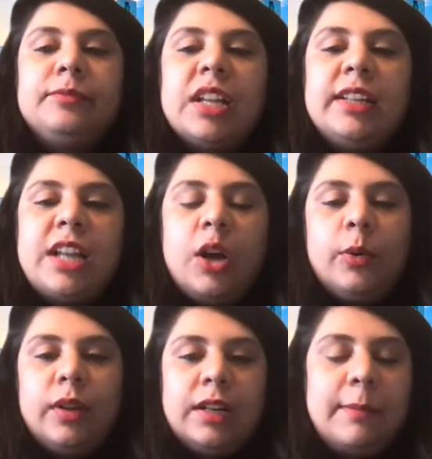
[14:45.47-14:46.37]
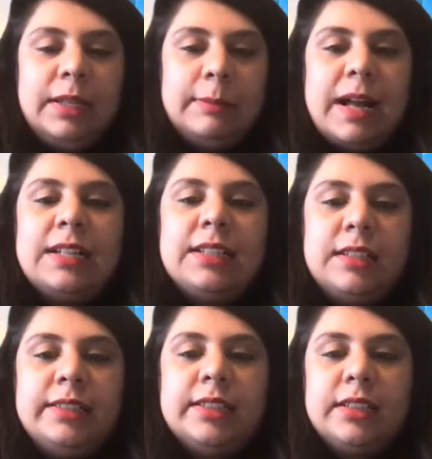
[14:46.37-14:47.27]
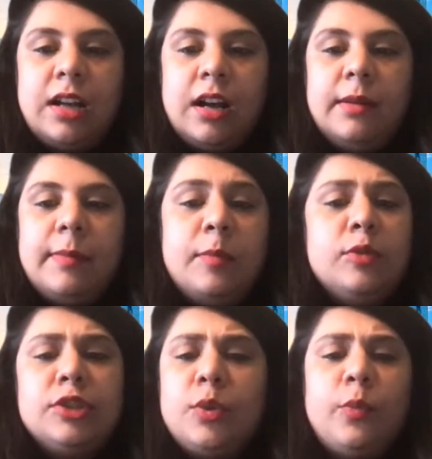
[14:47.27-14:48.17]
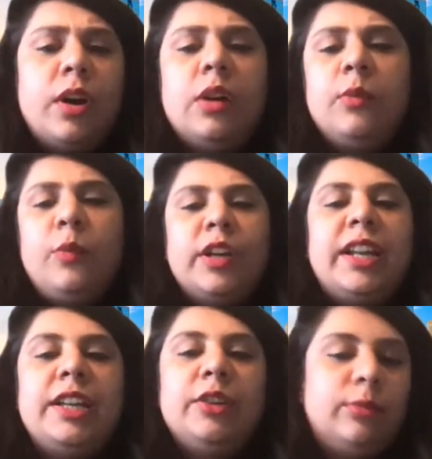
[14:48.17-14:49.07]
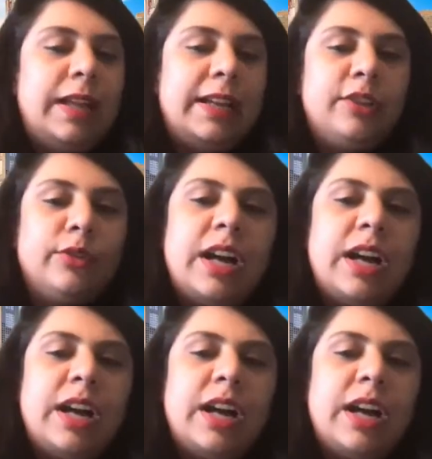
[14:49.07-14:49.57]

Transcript: Now coming back to here, Babu, so what are you like,